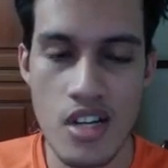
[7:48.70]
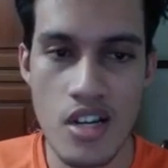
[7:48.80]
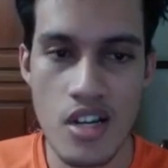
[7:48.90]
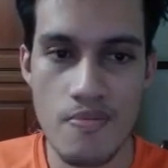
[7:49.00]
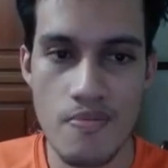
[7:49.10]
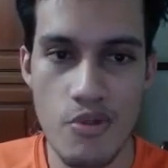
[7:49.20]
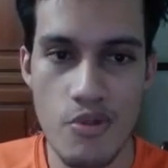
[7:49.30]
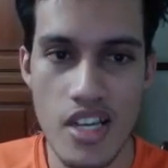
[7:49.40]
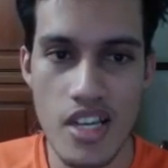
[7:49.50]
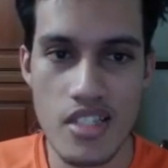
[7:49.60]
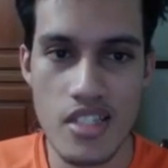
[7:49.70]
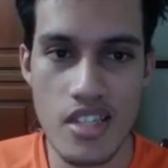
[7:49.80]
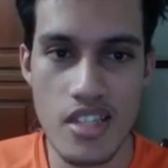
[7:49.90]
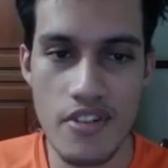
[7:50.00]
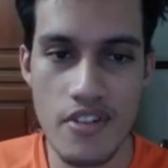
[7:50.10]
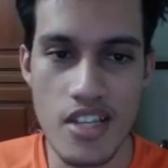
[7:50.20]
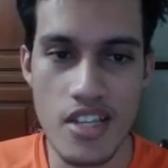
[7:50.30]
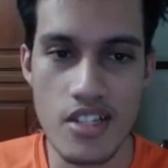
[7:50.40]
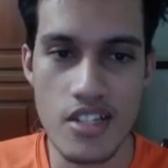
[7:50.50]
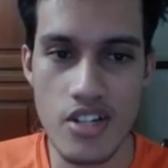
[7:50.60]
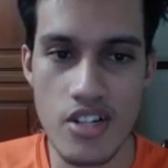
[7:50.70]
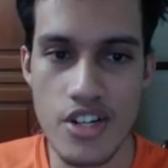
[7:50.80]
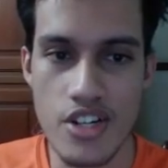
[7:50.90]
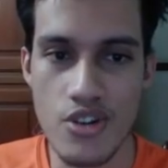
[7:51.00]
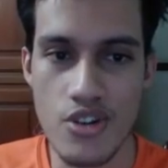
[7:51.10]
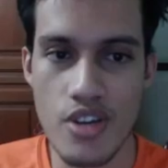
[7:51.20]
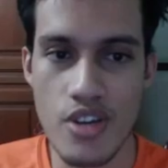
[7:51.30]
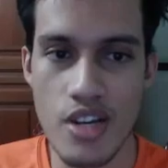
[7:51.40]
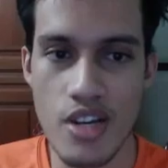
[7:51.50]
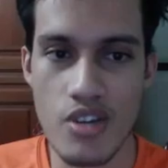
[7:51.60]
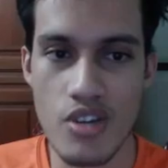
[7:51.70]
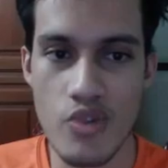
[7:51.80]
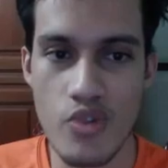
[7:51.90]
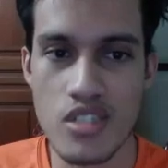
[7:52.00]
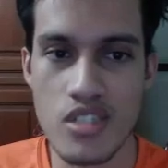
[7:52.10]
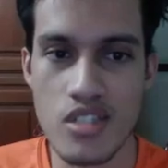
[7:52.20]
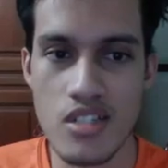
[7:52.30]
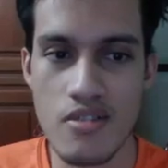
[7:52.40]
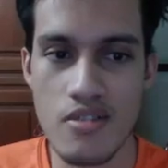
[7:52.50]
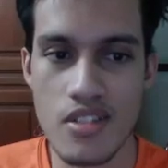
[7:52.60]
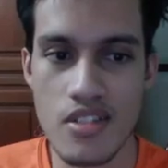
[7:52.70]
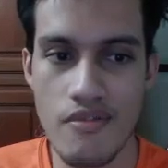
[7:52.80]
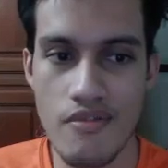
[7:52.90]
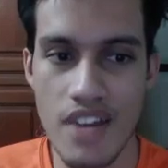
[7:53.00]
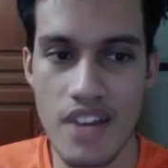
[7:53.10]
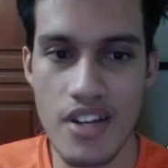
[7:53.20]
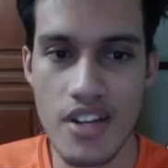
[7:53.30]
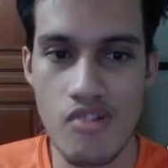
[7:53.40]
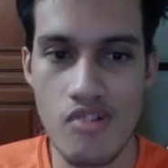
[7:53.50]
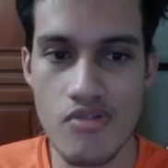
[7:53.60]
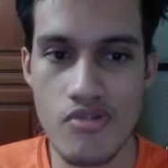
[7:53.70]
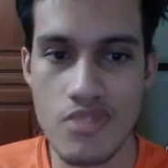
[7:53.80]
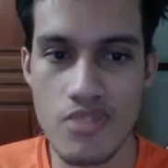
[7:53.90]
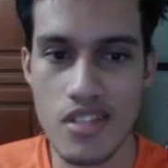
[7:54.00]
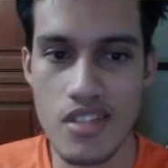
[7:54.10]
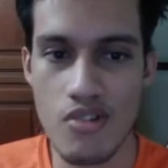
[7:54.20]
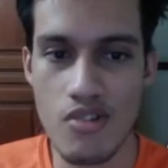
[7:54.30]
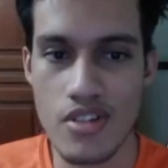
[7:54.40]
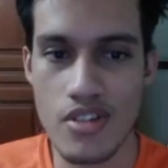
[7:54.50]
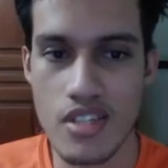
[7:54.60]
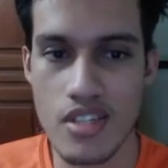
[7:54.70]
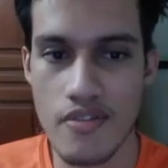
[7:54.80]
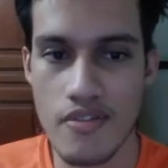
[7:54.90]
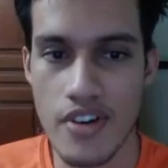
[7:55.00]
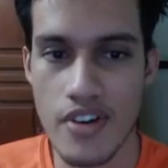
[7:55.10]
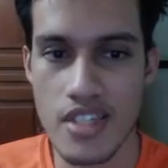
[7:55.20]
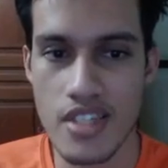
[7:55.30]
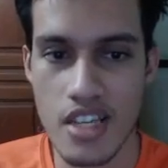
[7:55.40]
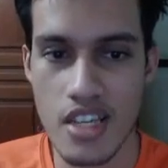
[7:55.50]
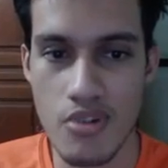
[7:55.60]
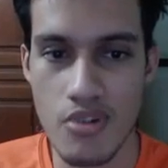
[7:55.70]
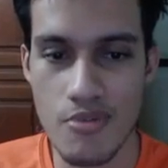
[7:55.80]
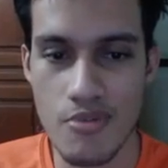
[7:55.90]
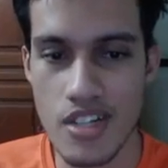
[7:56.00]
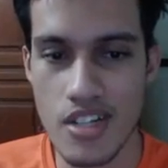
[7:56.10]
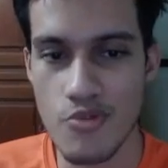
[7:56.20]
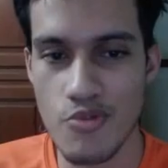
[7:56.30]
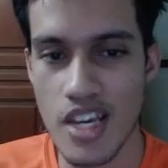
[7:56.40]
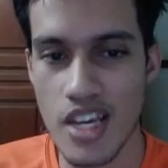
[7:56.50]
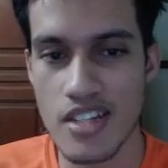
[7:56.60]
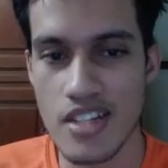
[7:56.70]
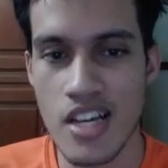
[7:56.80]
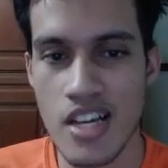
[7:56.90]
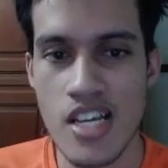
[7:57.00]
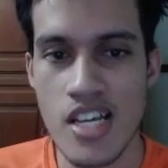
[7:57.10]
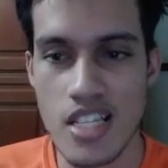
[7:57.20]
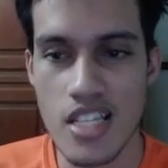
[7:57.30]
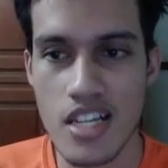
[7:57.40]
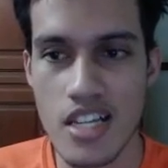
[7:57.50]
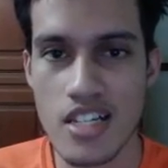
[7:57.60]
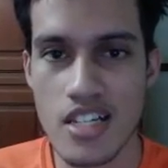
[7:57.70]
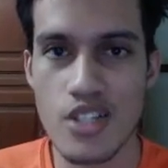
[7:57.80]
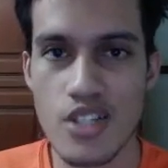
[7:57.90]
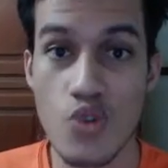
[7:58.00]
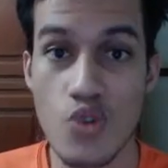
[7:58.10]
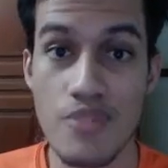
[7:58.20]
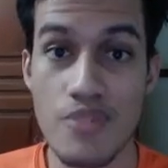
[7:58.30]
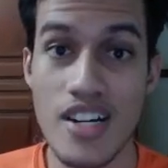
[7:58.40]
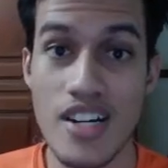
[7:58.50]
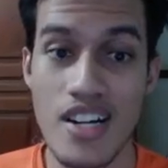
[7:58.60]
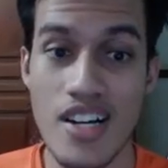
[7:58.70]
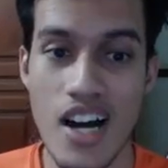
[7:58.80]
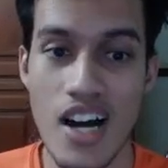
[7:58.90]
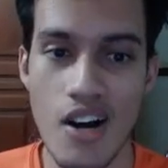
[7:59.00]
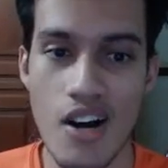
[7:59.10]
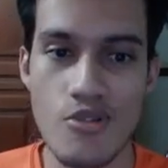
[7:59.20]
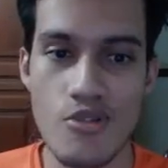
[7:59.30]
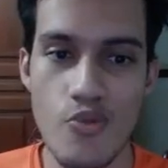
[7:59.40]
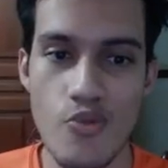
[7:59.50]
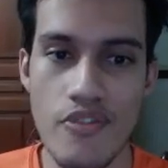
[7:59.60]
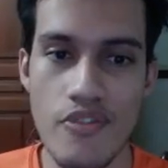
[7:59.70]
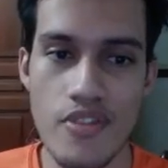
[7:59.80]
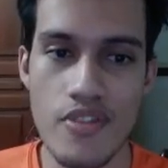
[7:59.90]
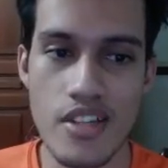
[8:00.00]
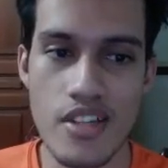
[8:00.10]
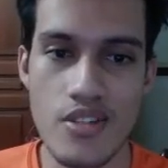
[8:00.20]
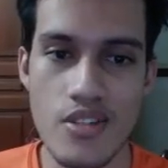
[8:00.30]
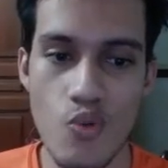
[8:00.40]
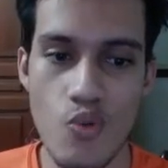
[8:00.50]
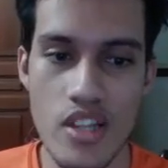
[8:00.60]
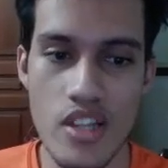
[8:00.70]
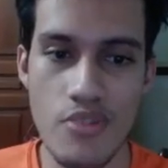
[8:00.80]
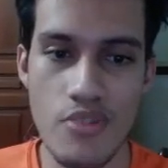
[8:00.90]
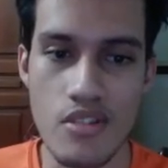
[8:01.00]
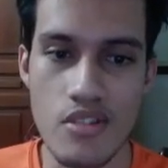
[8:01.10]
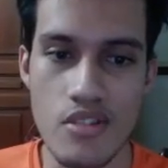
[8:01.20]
but we can safely take this crunch knowing that we will survive it. Since Auroras is a very tanky Pokemon, and we can take their Swampert out with this Weather Ball. So a